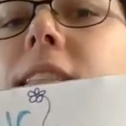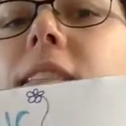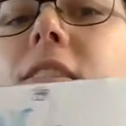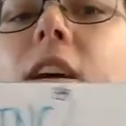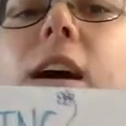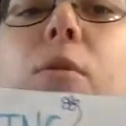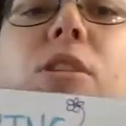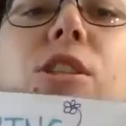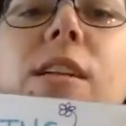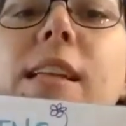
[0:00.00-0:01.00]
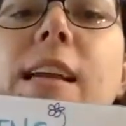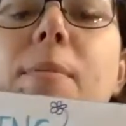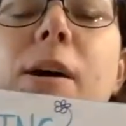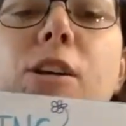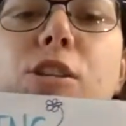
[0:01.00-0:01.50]
is, I want you to think
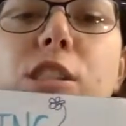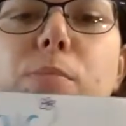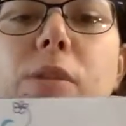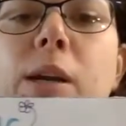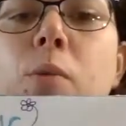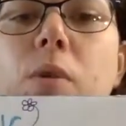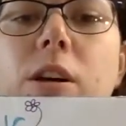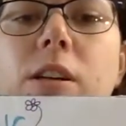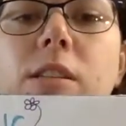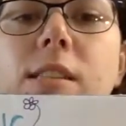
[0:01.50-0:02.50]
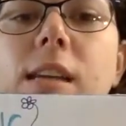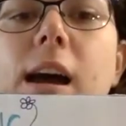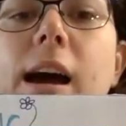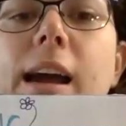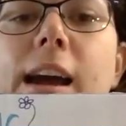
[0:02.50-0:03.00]
about your spring words.
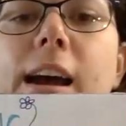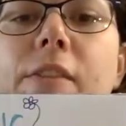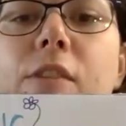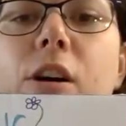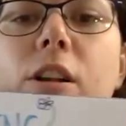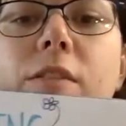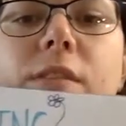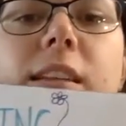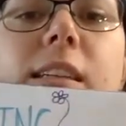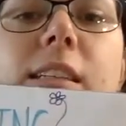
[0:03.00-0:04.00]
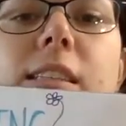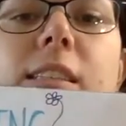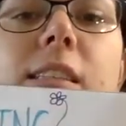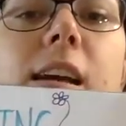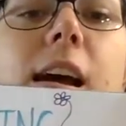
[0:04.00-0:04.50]
I have all of
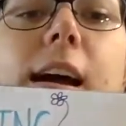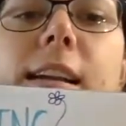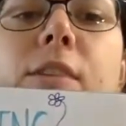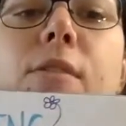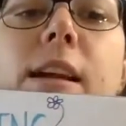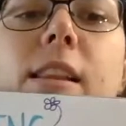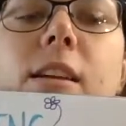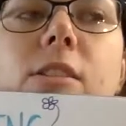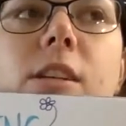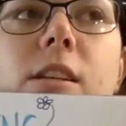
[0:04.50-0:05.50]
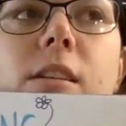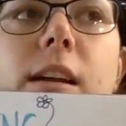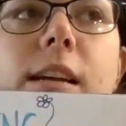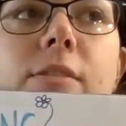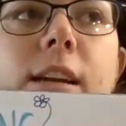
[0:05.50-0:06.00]
these. I didn't write thunder,
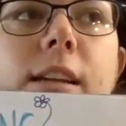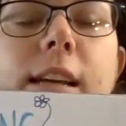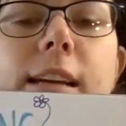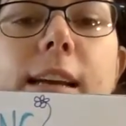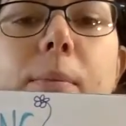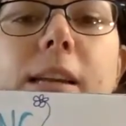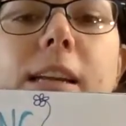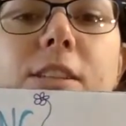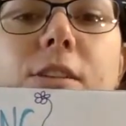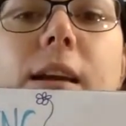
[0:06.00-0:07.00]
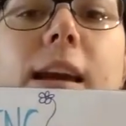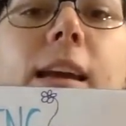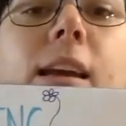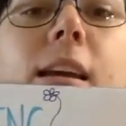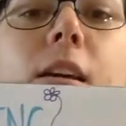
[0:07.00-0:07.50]
I didn't write lightning, but that's
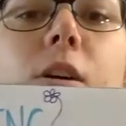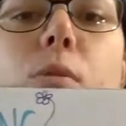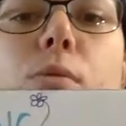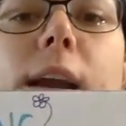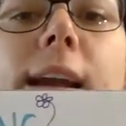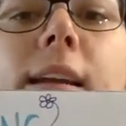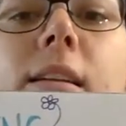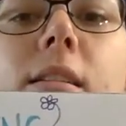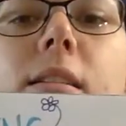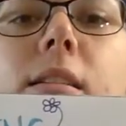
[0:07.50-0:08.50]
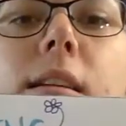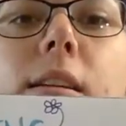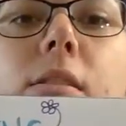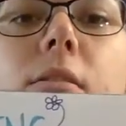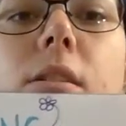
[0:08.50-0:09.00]
okay. Rain,
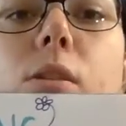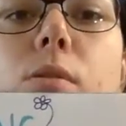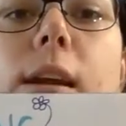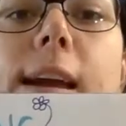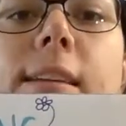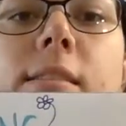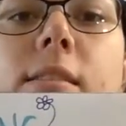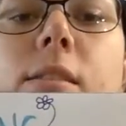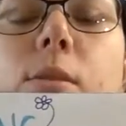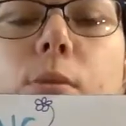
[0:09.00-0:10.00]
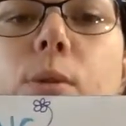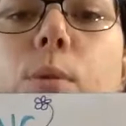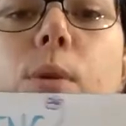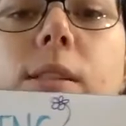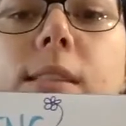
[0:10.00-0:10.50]
Rain,
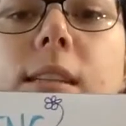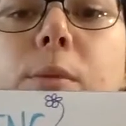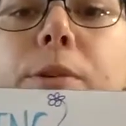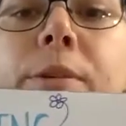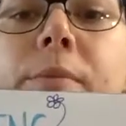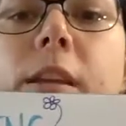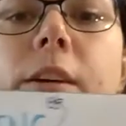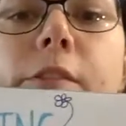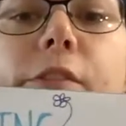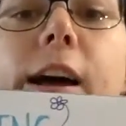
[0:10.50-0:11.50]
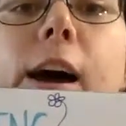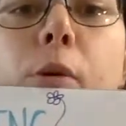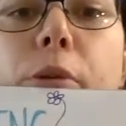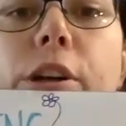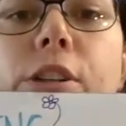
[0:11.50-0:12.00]
one syllable.
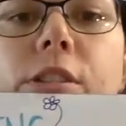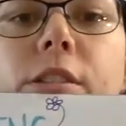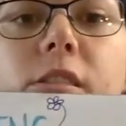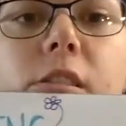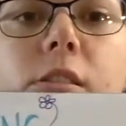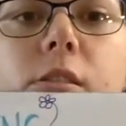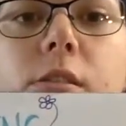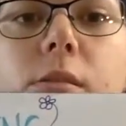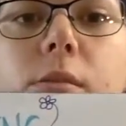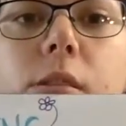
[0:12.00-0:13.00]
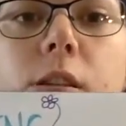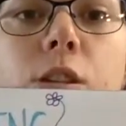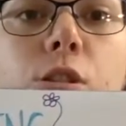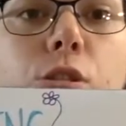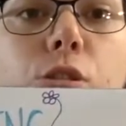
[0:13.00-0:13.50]
Flowers,
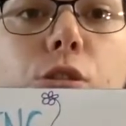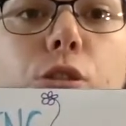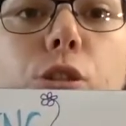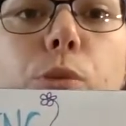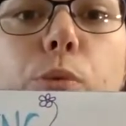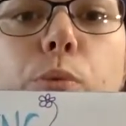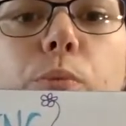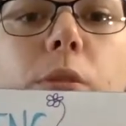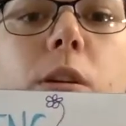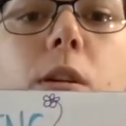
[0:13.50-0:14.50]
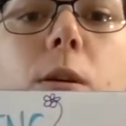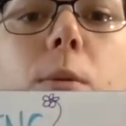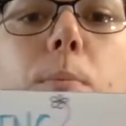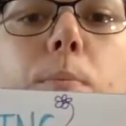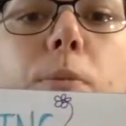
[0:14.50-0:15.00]
two.
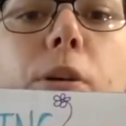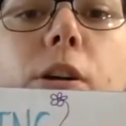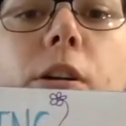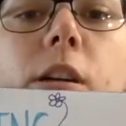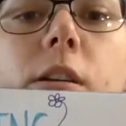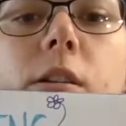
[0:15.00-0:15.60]
Bird,